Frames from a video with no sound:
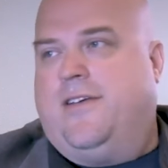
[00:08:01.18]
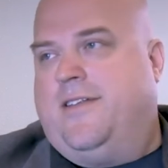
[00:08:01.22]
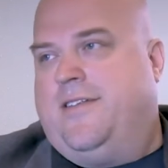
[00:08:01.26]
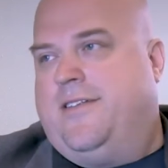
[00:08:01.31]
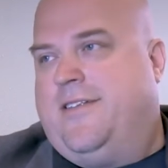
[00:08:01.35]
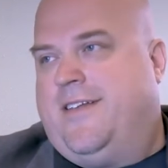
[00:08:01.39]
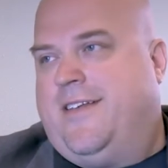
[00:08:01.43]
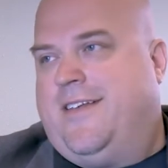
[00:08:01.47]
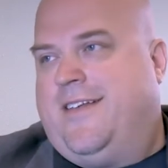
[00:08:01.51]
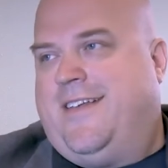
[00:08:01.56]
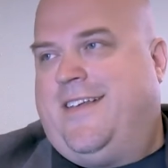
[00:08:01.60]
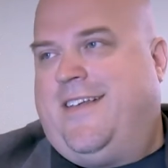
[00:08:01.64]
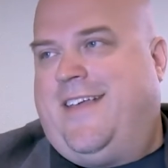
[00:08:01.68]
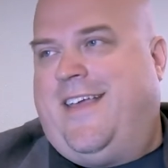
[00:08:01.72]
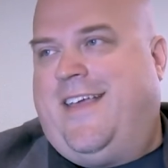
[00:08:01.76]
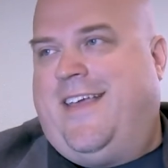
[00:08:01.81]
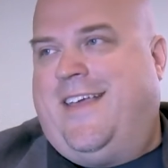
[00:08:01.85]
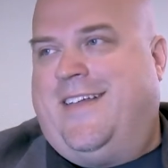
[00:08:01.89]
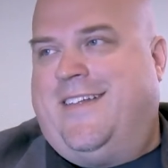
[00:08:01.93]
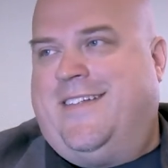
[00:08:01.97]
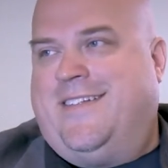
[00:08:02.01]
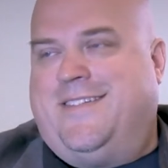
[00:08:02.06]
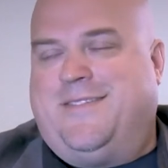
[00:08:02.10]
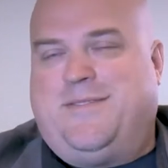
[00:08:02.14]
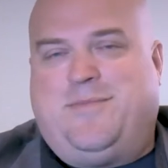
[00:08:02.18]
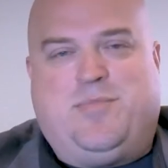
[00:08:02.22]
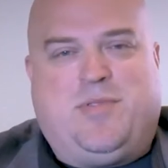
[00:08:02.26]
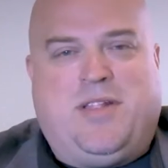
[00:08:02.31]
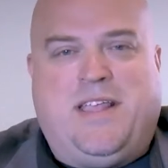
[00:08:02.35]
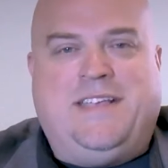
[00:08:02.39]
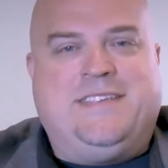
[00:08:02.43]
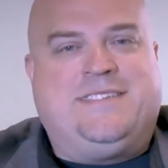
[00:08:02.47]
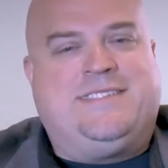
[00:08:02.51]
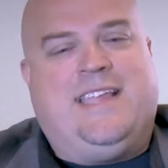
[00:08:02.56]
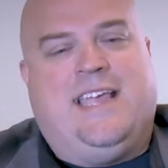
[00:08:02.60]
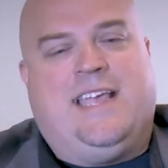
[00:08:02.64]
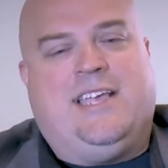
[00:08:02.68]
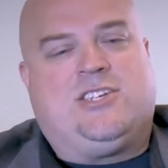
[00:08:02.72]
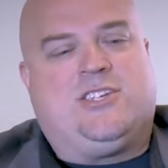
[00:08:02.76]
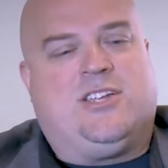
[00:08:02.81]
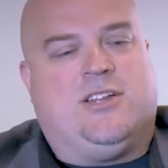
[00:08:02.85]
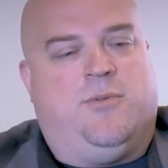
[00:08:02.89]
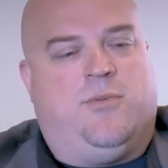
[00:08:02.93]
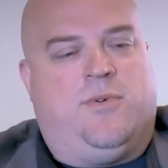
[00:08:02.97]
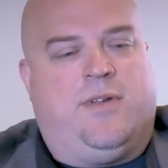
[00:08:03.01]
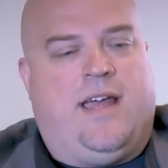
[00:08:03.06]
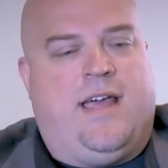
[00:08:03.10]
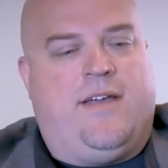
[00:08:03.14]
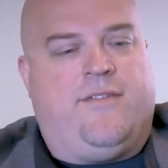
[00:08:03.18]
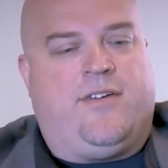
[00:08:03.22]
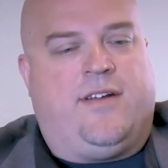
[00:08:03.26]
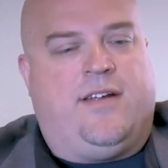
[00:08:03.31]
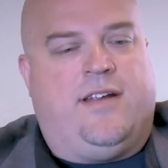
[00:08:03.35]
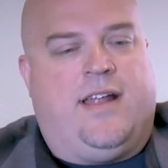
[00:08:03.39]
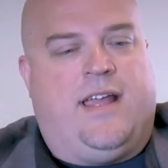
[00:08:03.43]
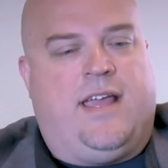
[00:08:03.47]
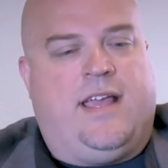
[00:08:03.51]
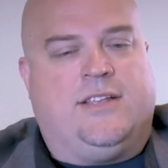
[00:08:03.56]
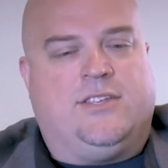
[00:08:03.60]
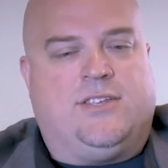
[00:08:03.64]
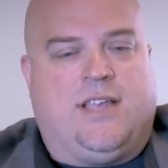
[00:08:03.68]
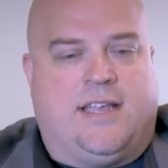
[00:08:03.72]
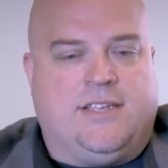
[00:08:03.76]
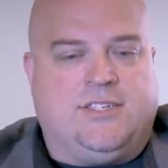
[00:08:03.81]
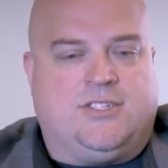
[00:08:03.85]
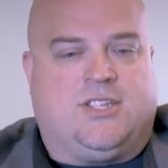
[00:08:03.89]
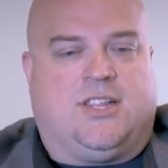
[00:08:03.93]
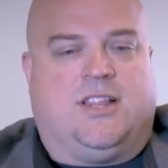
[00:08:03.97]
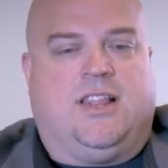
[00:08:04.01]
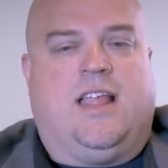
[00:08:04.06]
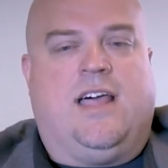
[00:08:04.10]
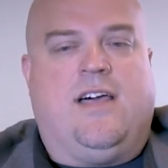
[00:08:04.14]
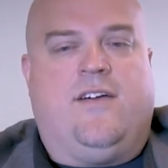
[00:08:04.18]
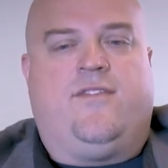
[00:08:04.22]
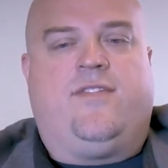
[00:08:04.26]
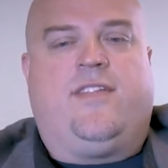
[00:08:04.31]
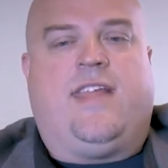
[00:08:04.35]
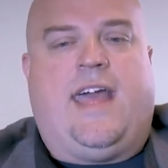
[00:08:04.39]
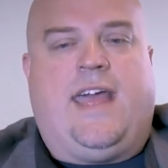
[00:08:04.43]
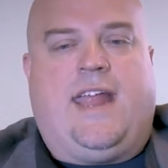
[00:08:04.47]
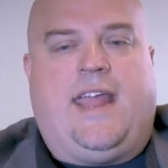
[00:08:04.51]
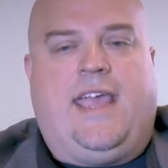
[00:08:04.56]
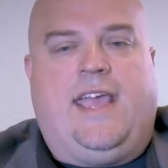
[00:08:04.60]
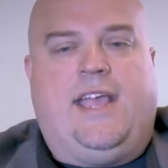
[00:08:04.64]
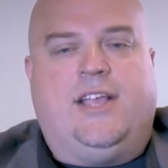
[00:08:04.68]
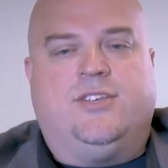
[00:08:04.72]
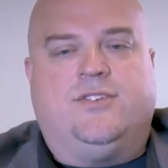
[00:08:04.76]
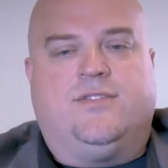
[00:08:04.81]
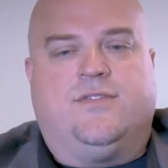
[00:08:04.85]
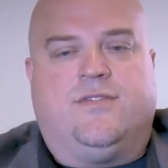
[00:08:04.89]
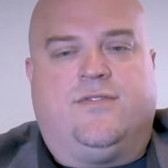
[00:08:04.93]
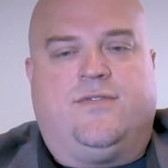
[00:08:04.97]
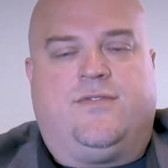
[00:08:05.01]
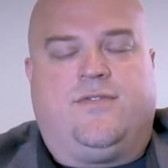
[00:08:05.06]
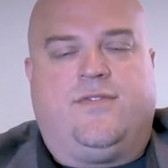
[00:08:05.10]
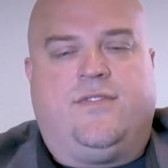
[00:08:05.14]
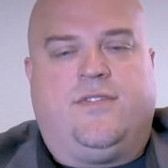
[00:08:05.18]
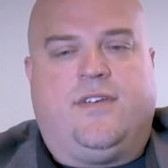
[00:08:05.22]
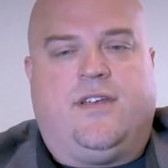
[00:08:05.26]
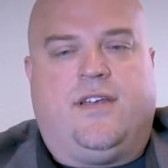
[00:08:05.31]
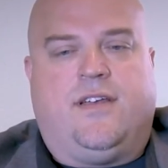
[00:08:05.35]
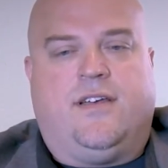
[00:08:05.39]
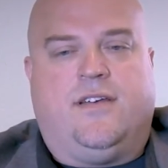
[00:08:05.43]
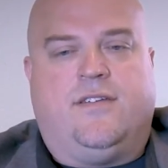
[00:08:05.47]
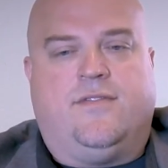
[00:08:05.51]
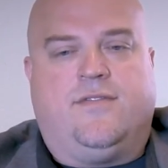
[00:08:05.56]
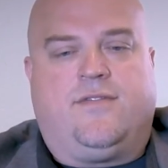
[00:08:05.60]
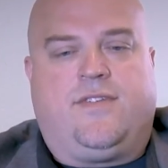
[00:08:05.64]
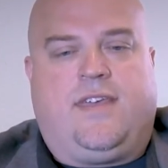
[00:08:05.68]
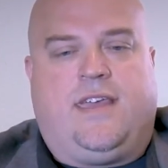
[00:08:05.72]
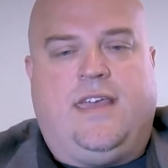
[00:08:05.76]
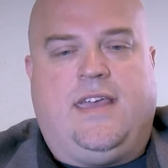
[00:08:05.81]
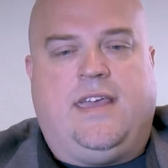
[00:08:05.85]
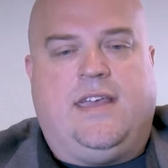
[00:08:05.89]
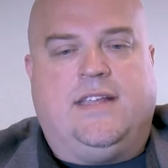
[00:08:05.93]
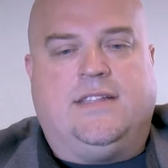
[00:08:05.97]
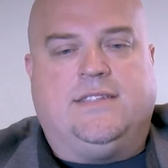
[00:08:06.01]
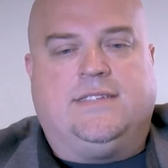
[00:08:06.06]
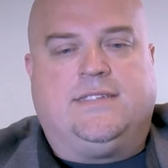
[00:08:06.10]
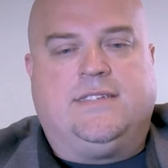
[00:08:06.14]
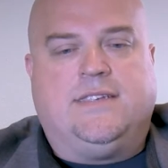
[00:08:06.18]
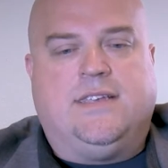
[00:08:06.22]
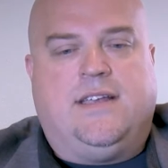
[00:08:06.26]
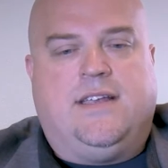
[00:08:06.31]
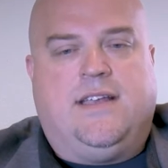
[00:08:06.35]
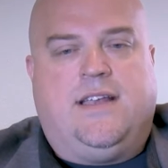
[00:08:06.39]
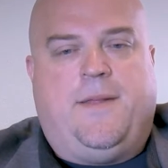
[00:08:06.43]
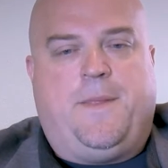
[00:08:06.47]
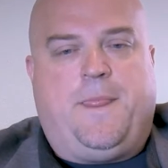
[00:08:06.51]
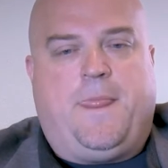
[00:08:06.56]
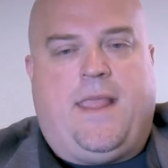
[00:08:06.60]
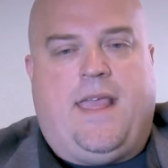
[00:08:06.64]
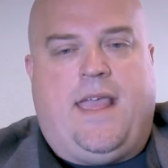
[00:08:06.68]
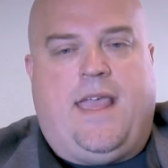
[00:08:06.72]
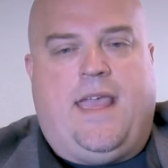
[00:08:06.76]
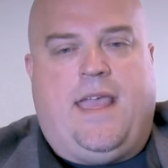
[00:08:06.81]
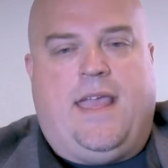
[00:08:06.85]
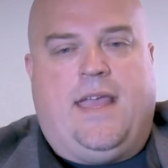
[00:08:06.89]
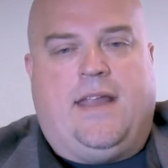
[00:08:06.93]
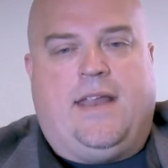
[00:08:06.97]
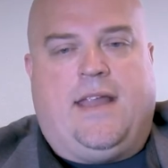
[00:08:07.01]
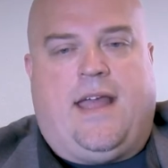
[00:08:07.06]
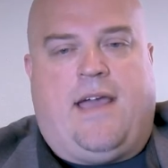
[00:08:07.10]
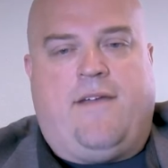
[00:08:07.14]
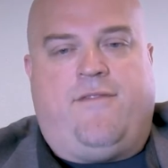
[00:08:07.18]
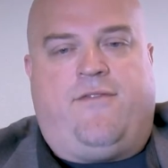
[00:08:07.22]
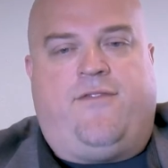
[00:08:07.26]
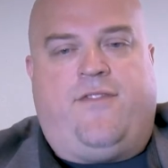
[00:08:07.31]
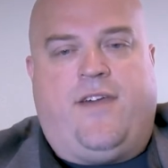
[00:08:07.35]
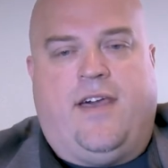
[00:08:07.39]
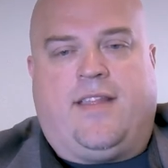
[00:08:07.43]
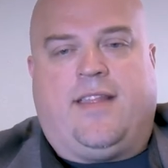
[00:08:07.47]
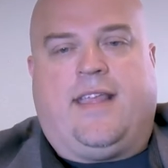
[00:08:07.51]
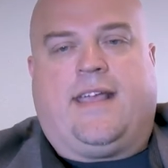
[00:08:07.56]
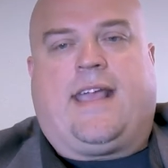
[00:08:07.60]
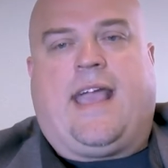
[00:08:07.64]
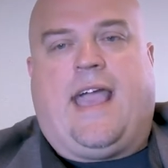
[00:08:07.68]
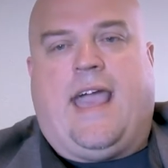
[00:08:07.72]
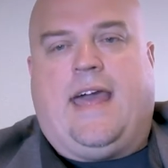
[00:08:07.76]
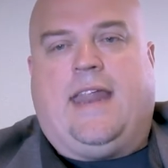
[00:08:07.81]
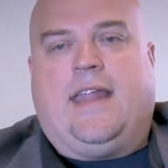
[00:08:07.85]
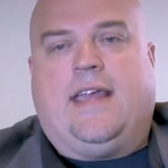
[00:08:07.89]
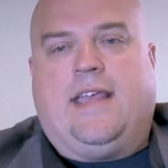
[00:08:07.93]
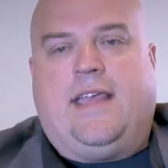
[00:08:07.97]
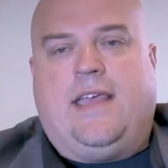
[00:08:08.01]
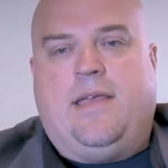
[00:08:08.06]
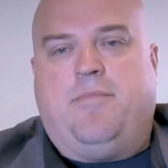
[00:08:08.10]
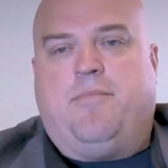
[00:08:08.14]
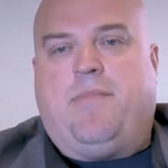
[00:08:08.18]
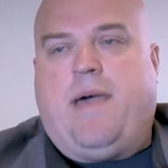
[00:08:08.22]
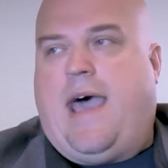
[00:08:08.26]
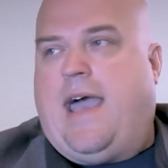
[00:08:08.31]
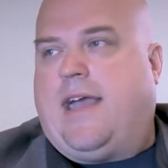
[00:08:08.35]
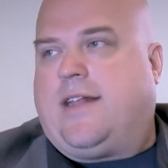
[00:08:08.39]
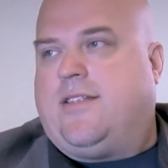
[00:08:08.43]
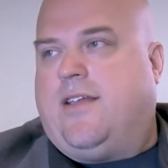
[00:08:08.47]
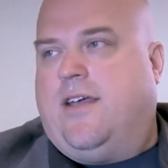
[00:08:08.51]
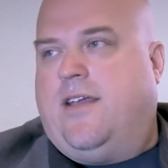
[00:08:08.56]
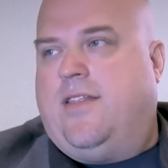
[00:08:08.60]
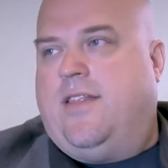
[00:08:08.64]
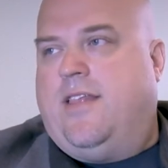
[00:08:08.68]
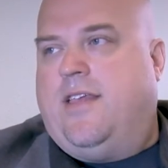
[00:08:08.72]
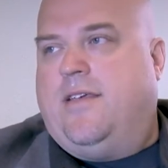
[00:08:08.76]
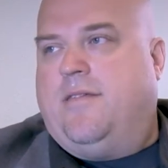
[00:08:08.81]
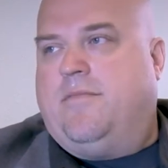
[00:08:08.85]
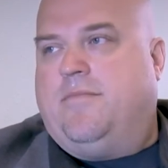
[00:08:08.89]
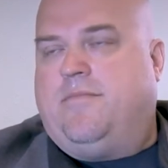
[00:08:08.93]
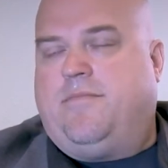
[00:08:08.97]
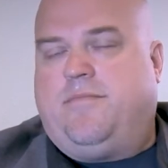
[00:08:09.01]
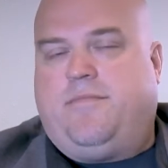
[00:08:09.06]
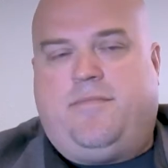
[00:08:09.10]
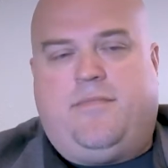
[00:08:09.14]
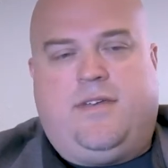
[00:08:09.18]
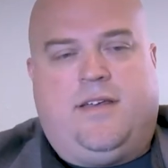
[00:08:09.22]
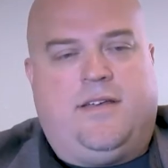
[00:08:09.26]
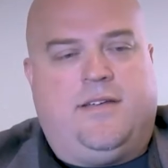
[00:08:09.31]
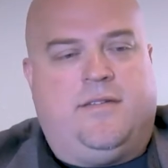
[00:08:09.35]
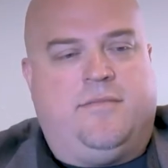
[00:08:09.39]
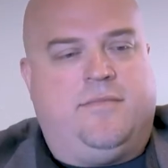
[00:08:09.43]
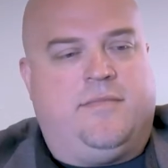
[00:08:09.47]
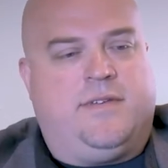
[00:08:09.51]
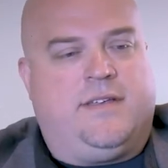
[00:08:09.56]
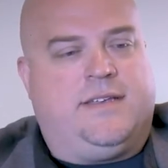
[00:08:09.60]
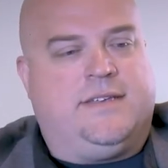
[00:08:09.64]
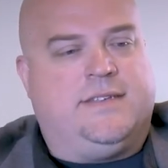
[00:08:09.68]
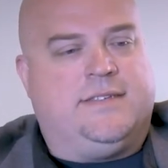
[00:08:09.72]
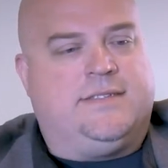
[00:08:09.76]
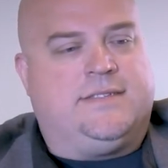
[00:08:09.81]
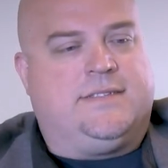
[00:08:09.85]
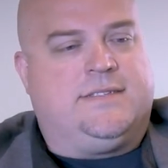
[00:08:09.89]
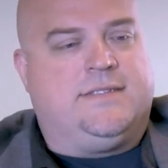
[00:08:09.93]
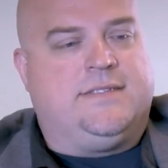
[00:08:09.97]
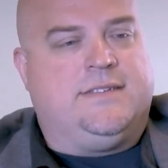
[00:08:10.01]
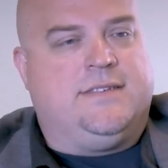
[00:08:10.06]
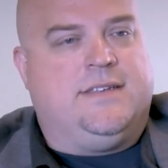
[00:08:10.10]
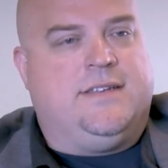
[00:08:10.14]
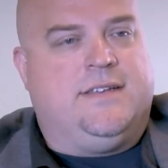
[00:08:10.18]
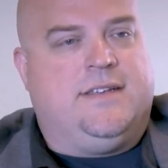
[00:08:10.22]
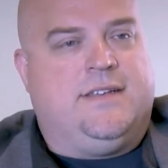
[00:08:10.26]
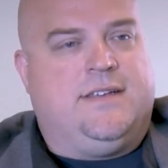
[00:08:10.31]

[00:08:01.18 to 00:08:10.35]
and and PlayStation and whatever, and I, just loved that age of of kids, and I felt like I had an impact on them um, because